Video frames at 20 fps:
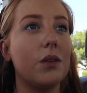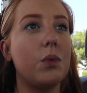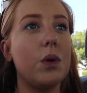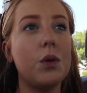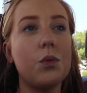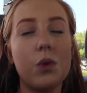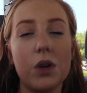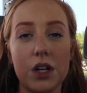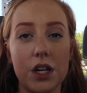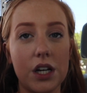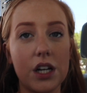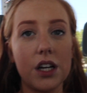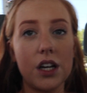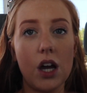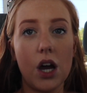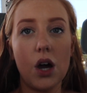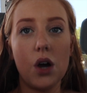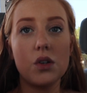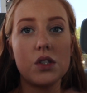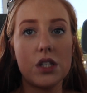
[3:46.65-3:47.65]
we were gonna
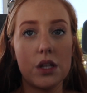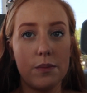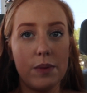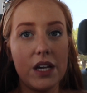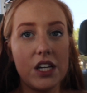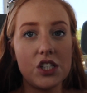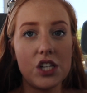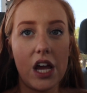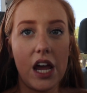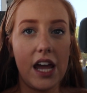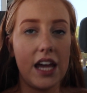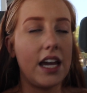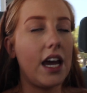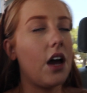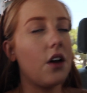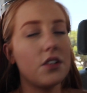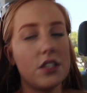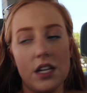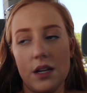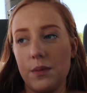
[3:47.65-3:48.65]
go to the beach, hang
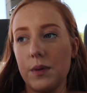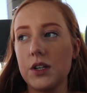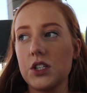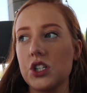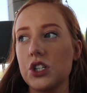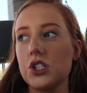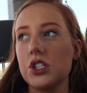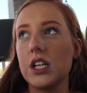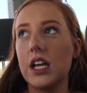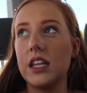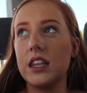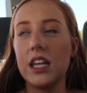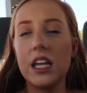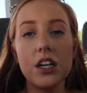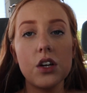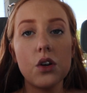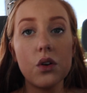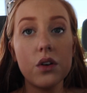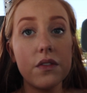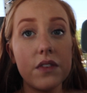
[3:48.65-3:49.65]
out, take pictures, and
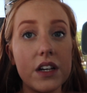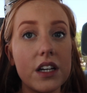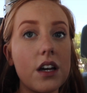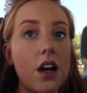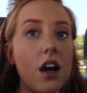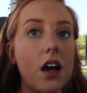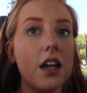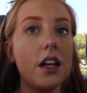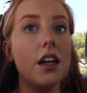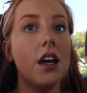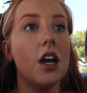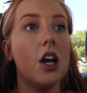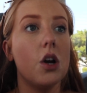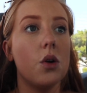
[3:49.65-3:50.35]
then go to VidCon,